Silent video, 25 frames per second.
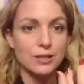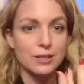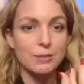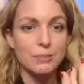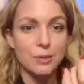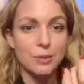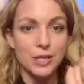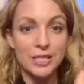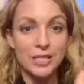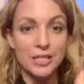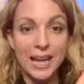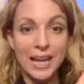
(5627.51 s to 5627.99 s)

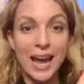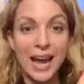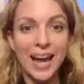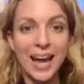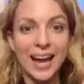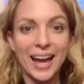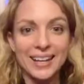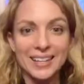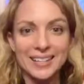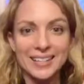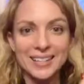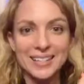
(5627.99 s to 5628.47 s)

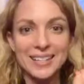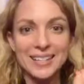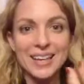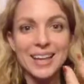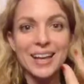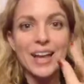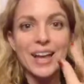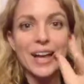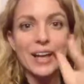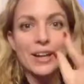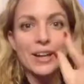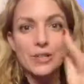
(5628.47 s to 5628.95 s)
protect
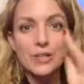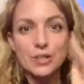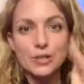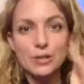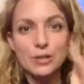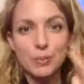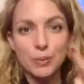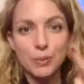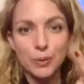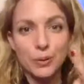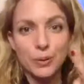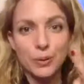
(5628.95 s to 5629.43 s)
and
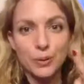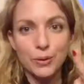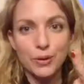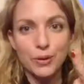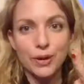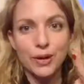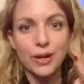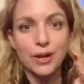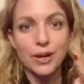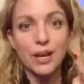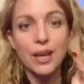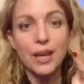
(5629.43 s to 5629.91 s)

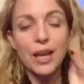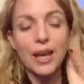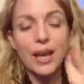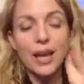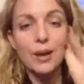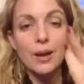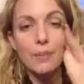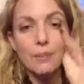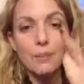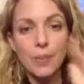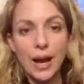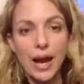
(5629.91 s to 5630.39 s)
support and
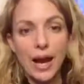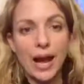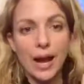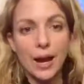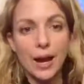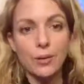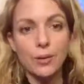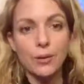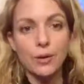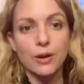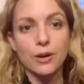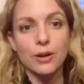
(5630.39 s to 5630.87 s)

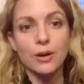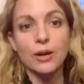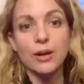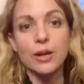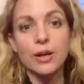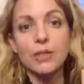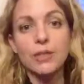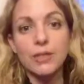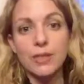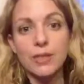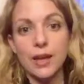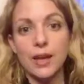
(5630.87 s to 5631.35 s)
empower
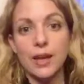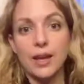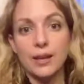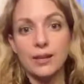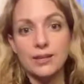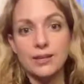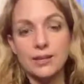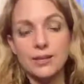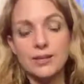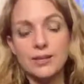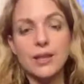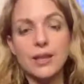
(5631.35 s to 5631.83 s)

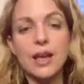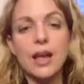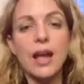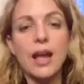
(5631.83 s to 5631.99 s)
this.